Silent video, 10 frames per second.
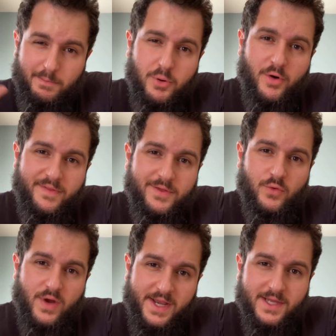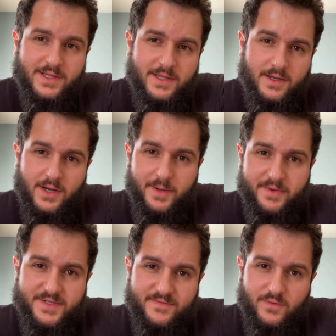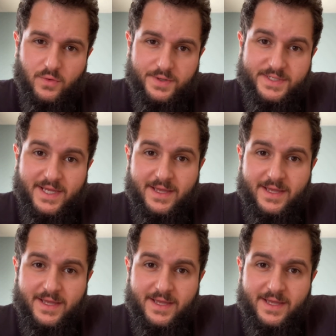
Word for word: per theoretical economics, of course.